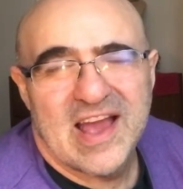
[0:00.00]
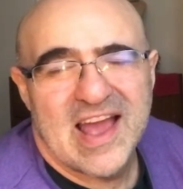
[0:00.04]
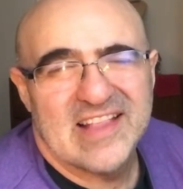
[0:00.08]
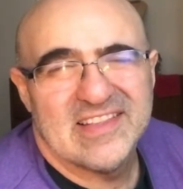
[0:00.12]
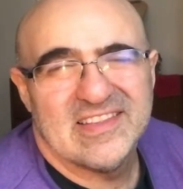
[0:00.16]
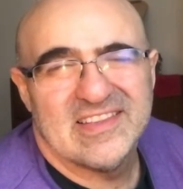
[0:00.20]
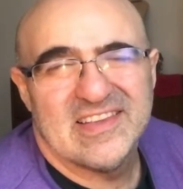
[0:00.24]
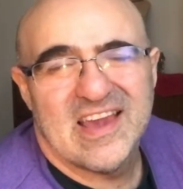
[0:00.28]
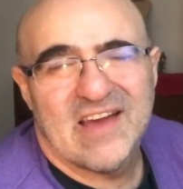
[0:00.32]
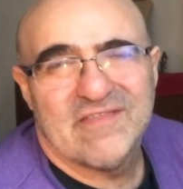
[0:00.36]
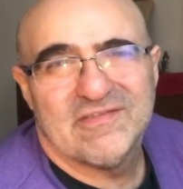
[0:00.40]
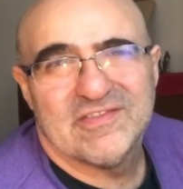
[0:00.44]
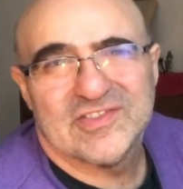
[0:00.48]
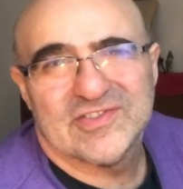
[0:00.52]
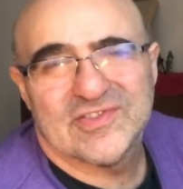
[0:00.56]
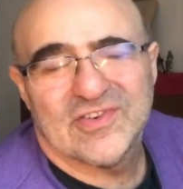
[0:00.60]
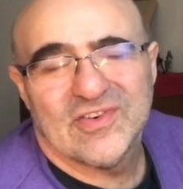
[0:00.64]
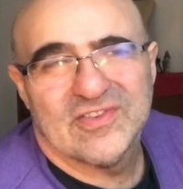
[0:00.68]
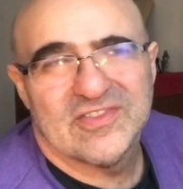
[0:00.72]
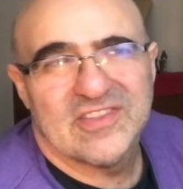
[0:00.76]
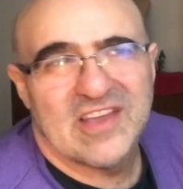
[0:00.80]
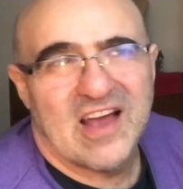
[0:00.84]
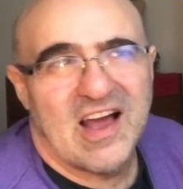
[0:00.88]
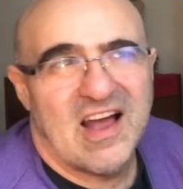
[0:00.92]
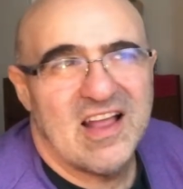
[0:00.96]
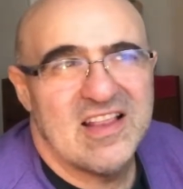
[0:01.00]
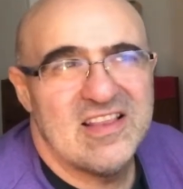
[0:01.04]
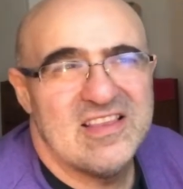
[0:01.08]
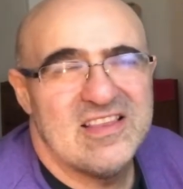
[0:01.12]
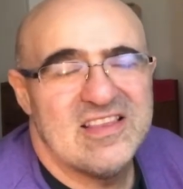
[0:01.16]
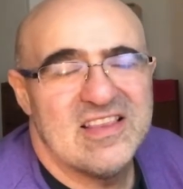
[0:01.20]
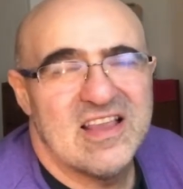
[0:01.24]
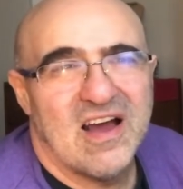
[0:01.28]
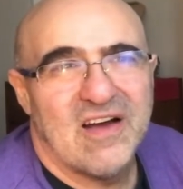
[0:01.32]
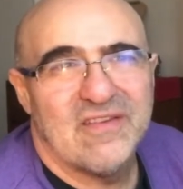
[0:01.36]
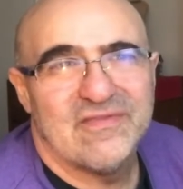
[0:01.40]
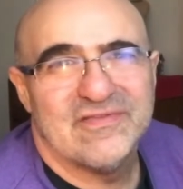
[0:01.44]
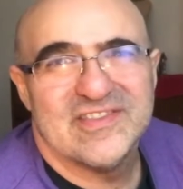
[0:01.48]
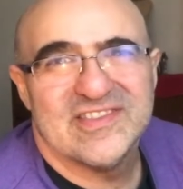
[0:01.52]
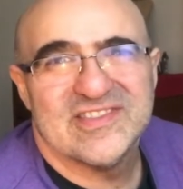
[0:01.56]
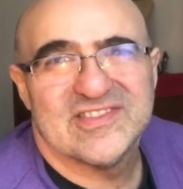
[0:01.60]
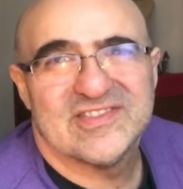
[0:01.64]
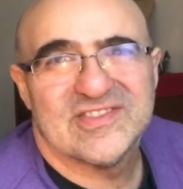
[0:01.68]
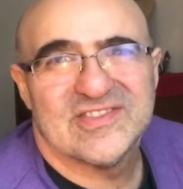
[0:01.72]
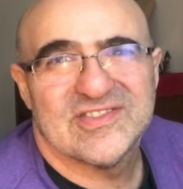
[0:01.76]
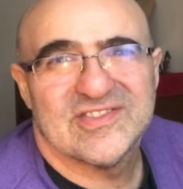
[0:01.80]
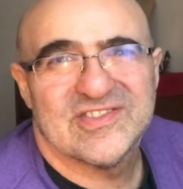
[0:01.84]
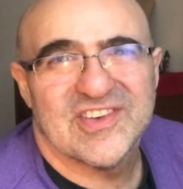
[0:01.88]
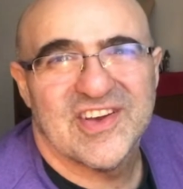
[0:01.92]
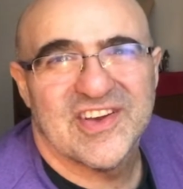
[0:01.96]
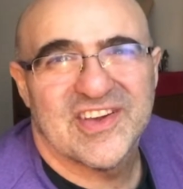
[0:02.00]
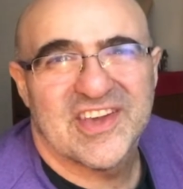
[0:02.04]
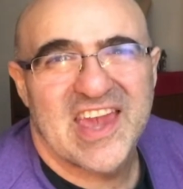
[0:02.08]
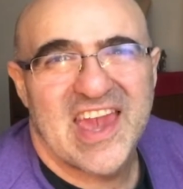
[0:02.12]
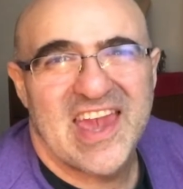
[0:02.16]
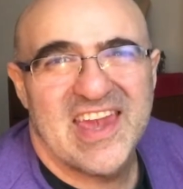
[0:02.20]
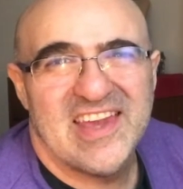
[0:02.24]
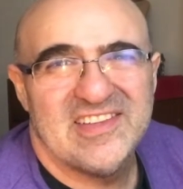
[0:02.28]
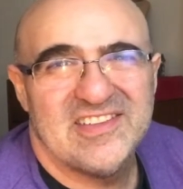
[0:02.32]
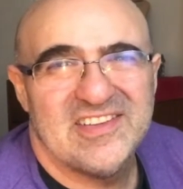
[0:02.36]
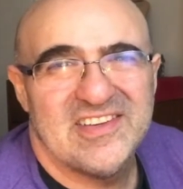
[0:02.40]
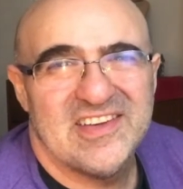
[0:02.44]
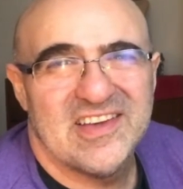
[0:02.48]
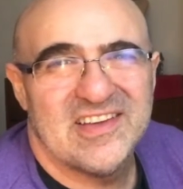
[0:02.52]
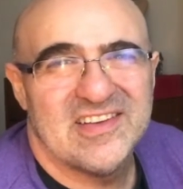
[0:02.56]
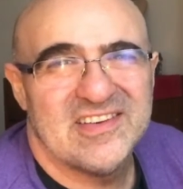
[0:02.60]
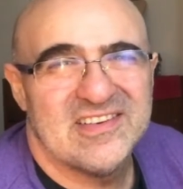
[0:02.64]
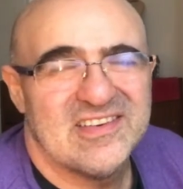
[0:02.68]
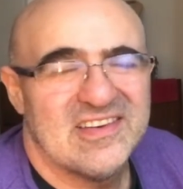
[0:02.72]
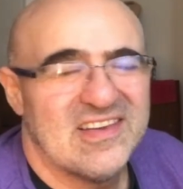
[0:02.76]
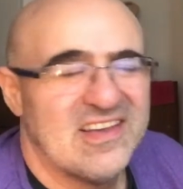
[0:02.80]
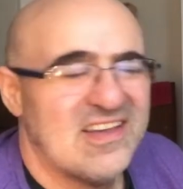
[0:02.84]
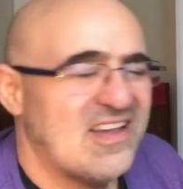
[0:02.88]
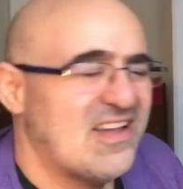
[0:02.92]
And the other song that I love is Circadian.